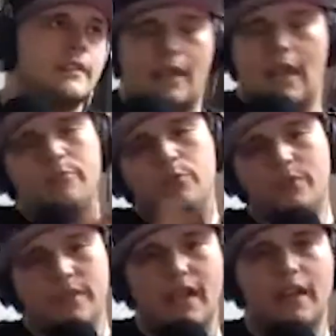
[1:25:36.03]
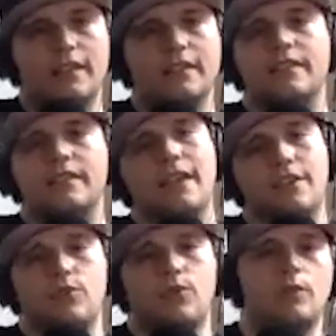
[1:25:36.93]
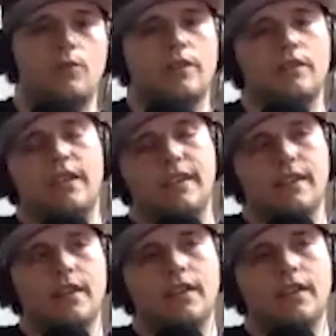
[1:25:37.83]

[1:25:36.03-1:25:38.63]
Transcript: the Cape would be kind of like the next one where like